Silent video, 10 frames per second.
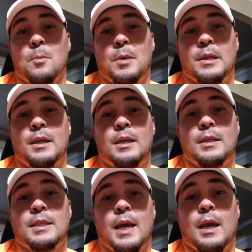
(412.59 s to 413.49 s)
But at the end
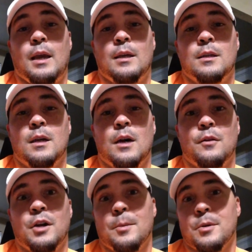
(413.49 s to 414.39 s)
of the day,
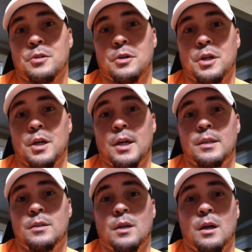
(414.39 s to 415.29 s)
their numbers are
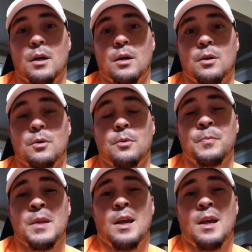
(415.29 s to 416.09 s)
good, so